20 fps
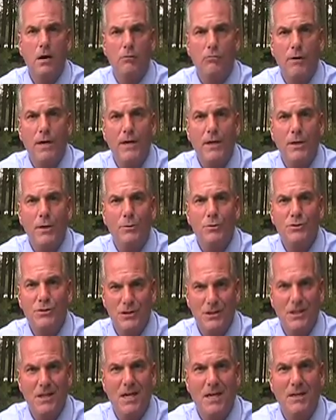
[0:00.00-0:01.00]
radio,
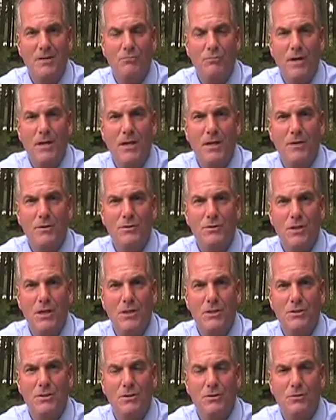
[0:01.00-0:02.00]
syndicated radio
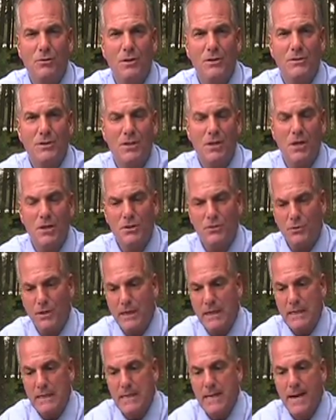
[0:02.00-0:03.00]
station across the country,